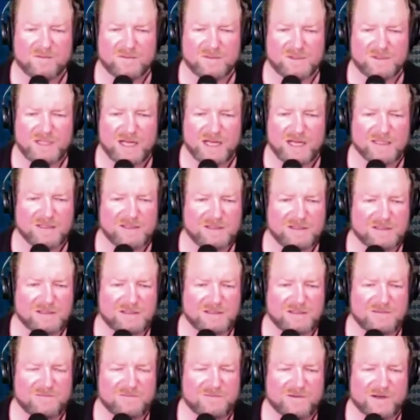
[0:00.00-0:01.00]
challenges
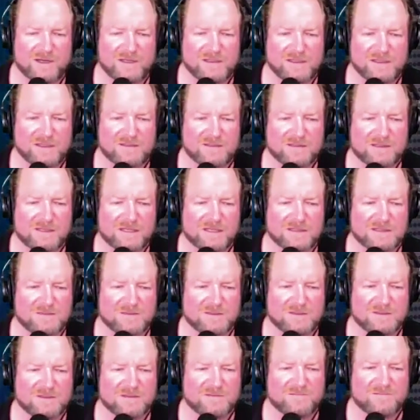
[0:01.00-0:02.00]
do you find that your
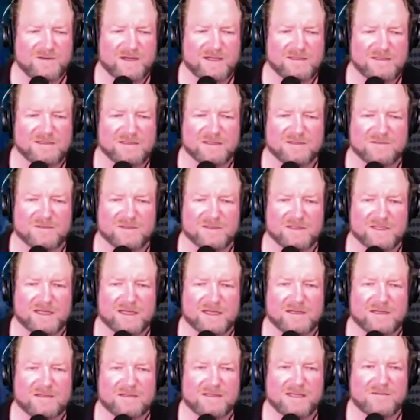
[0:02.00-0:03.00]
customers are facing when
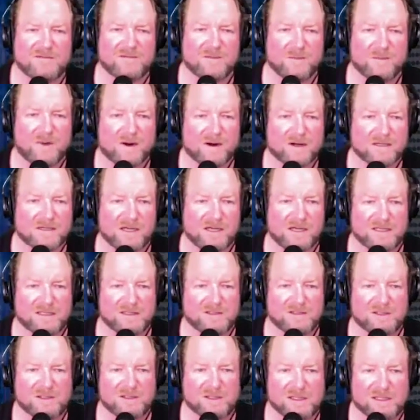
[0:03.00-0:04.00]
they kind of embark on a
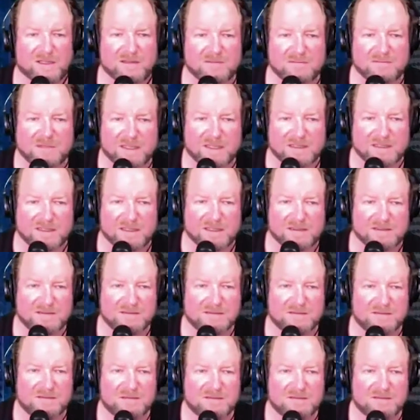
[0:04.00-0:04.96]
journey like this?